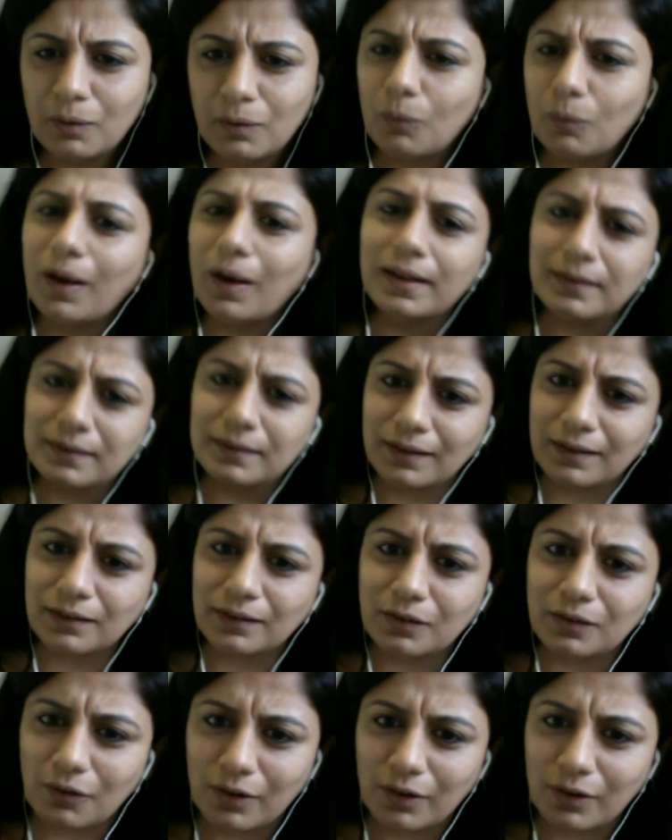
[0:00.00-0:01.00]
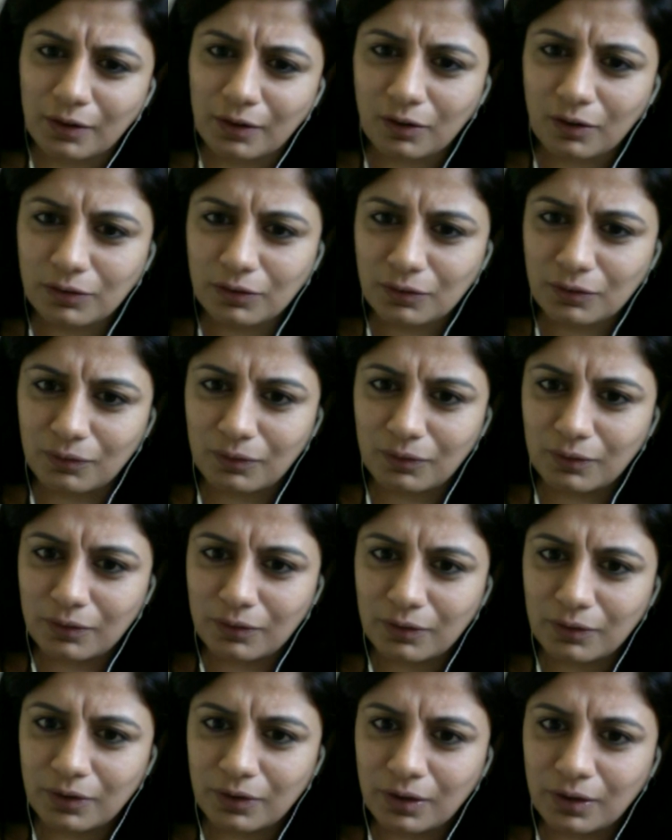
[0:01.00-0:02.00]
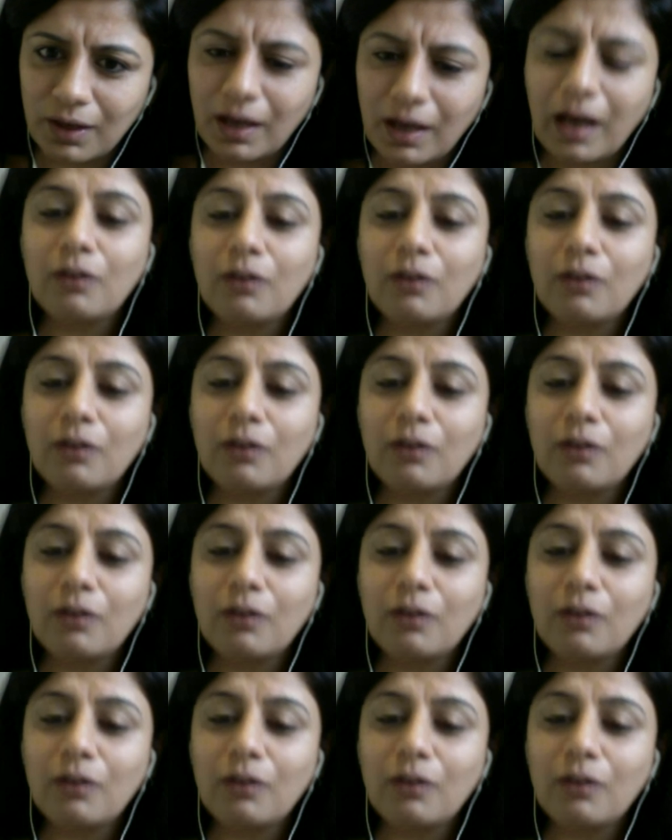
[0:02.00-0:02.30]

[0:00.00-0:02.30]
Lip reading: why is that story not told? How